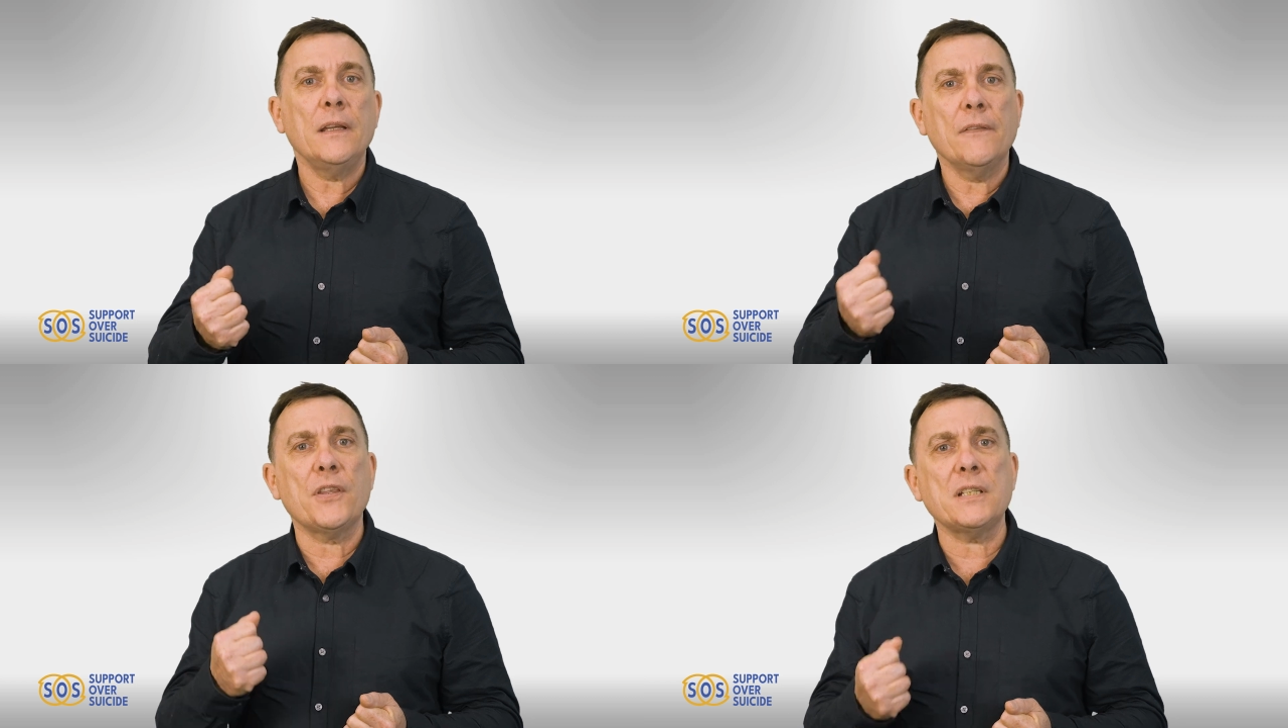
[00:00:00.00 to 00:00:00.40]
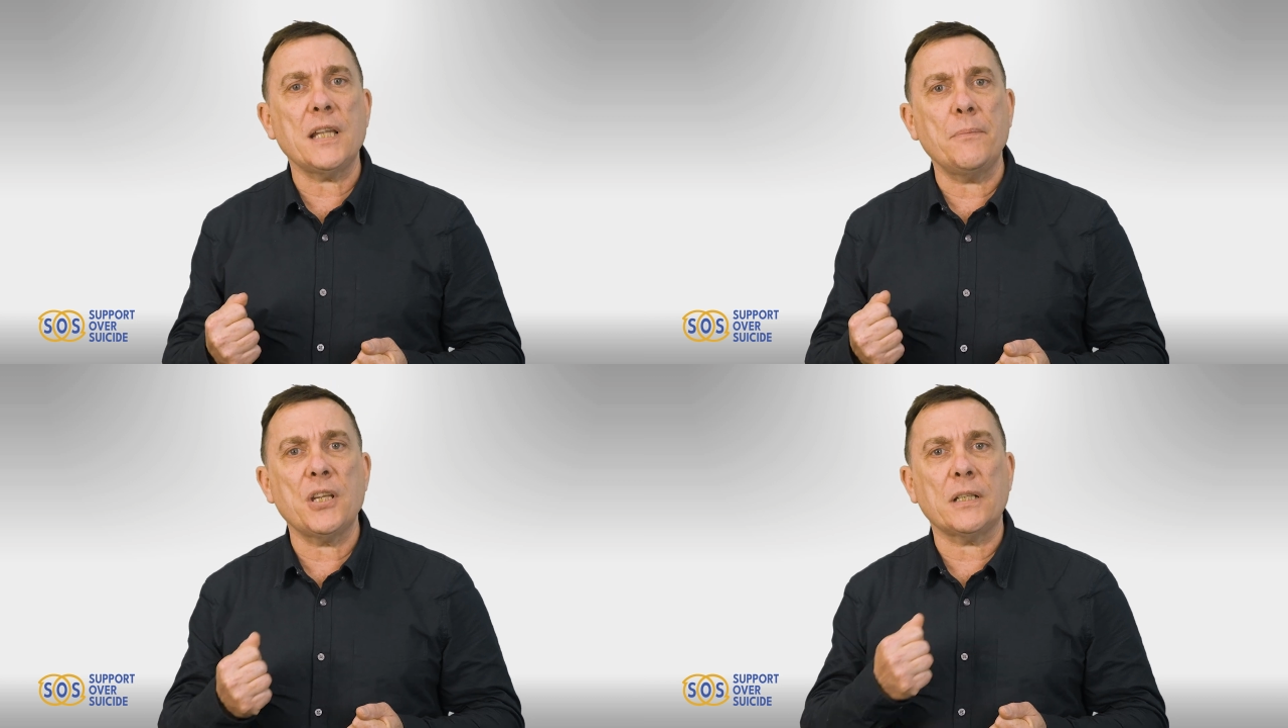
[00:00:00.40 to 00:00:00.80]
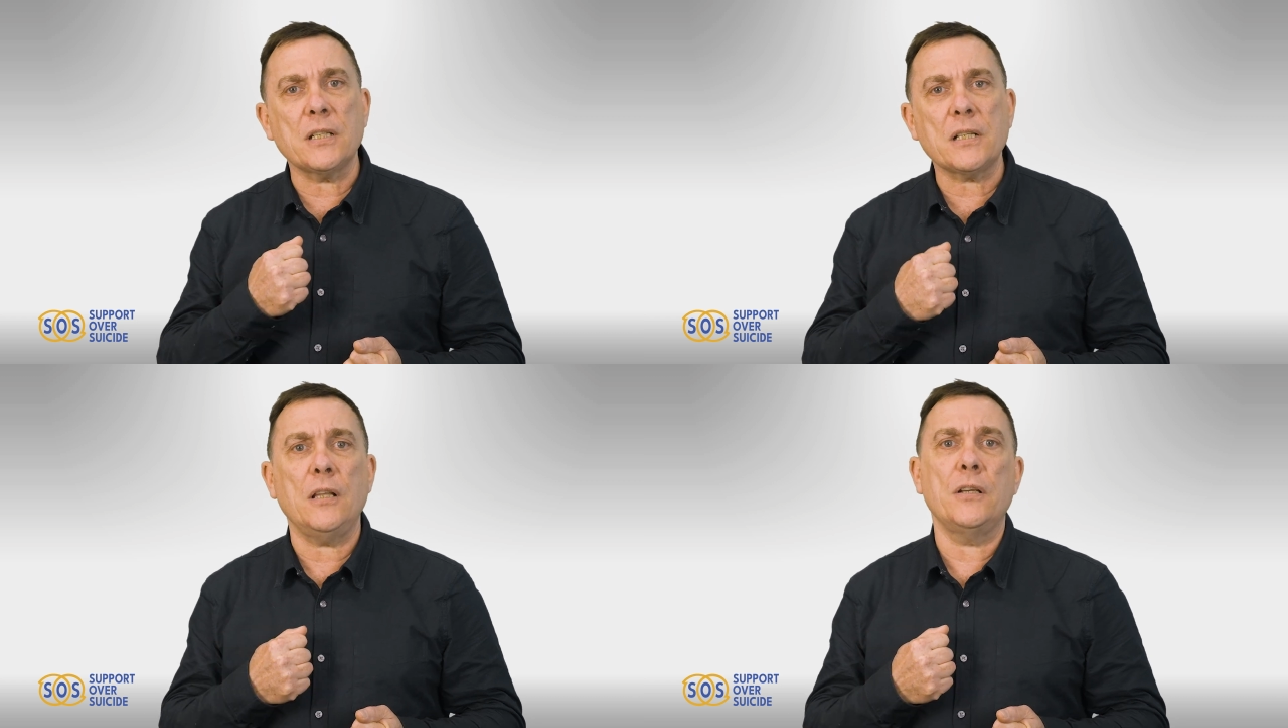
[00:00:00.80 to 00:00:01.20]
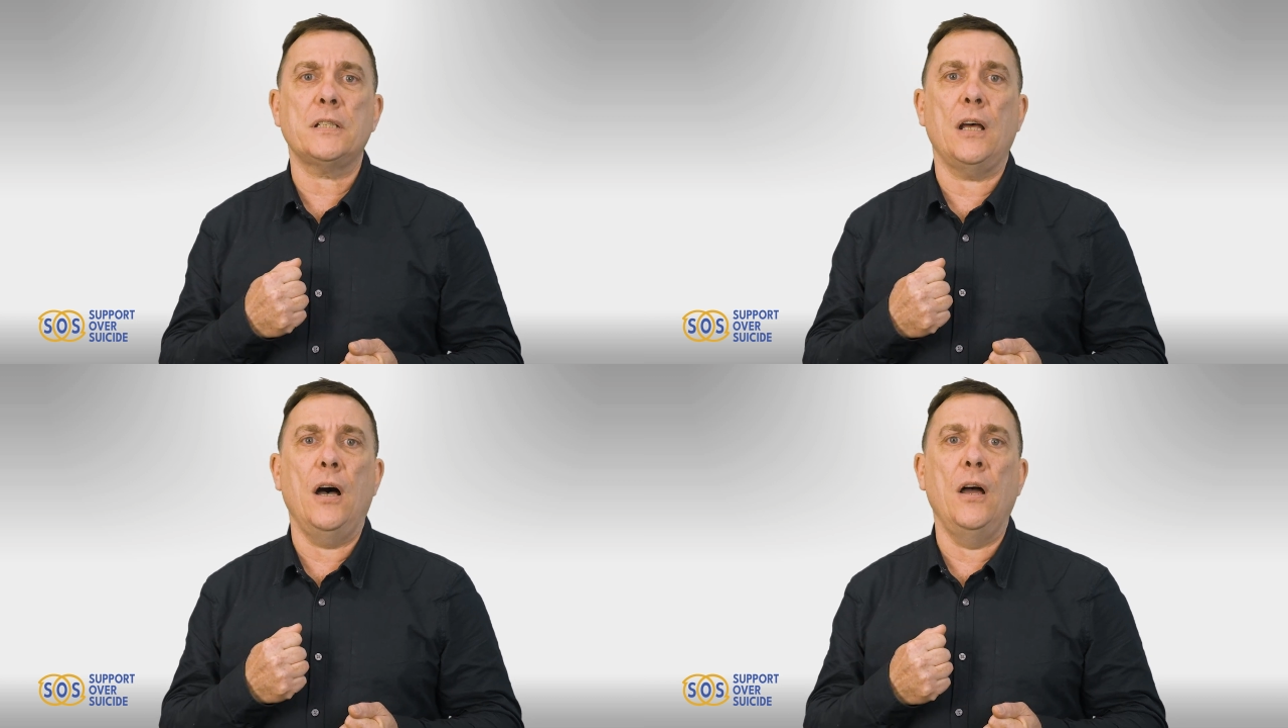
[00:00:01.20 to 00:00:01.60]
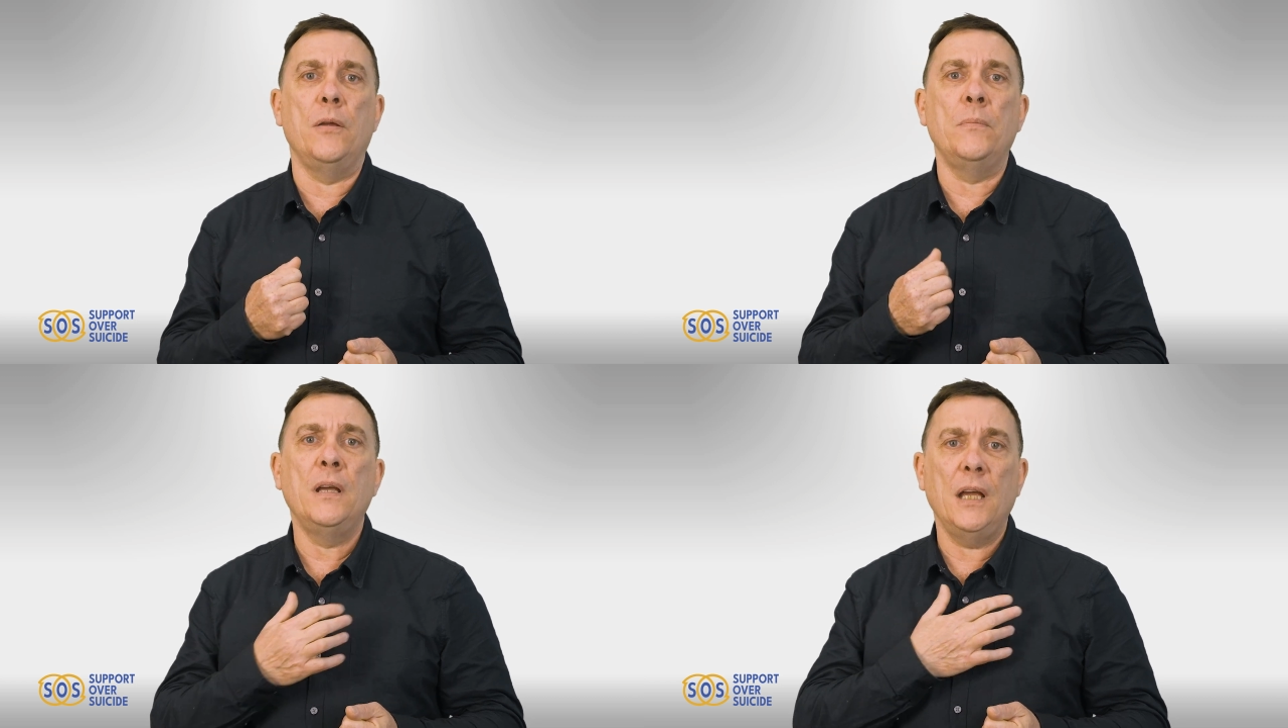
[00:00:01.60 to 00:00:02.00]
If this subject is close to
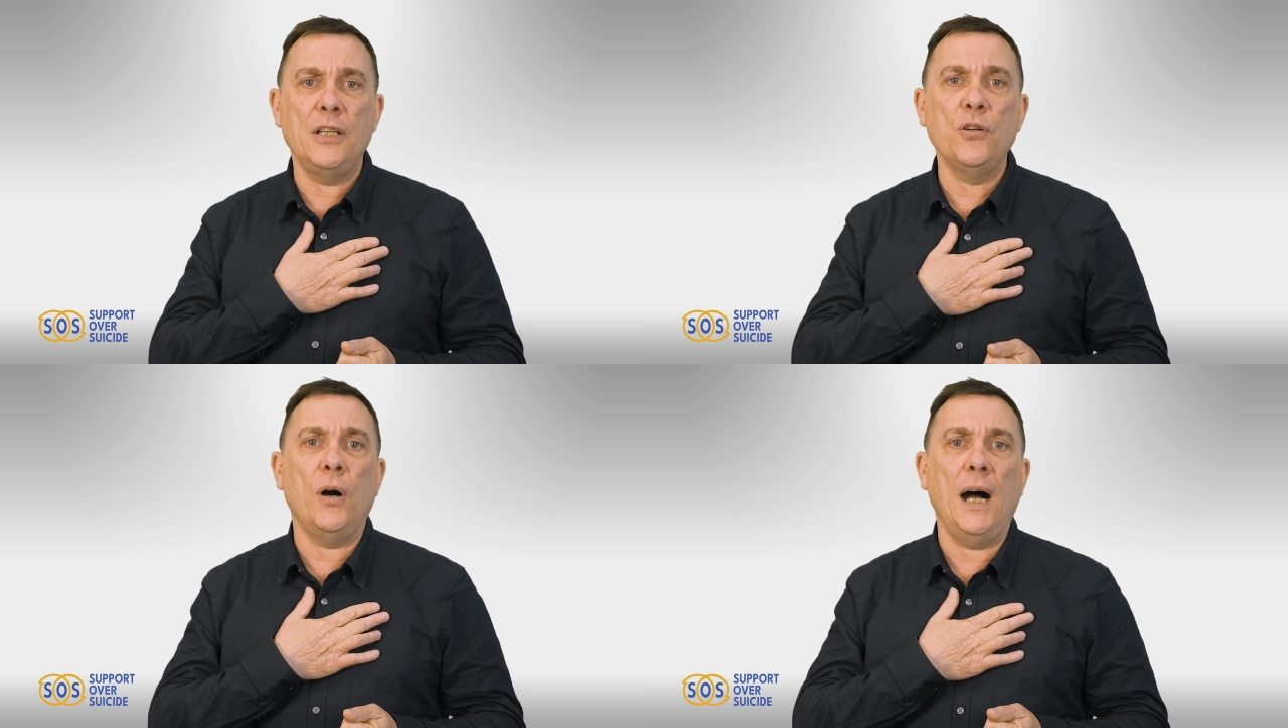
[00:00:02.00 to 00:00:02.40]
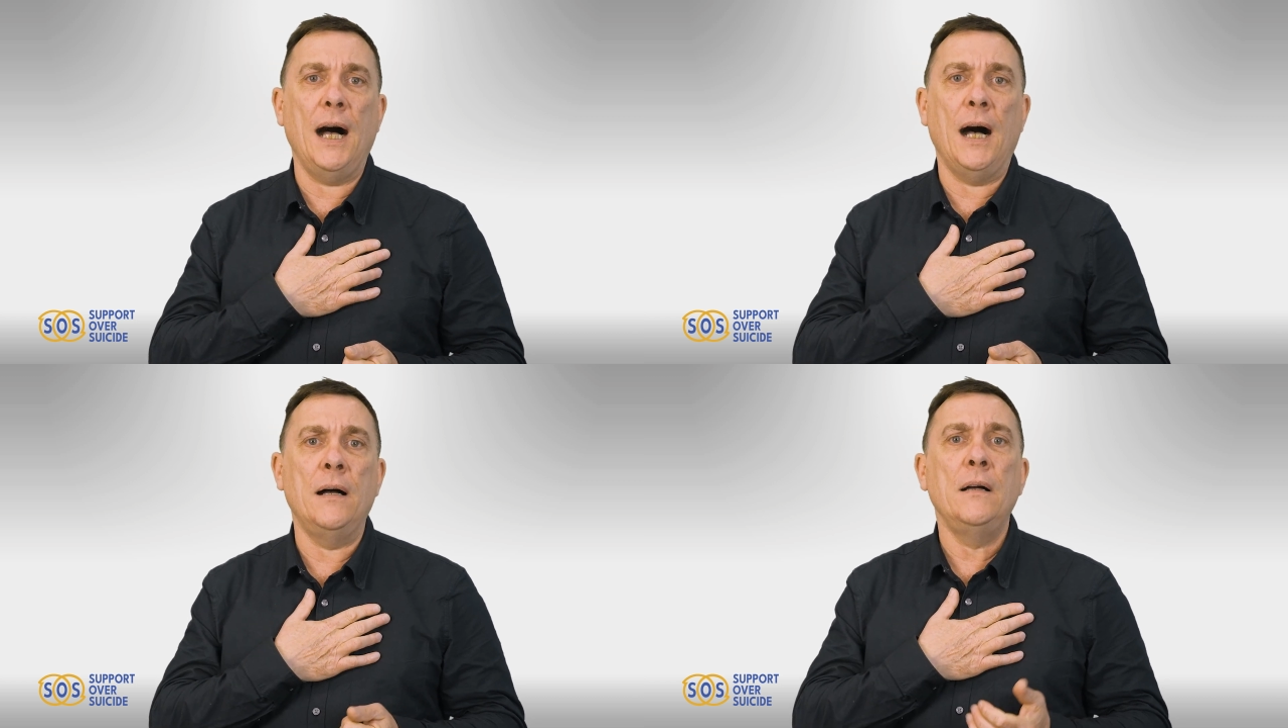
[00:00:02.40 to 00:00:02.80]
home and your heart,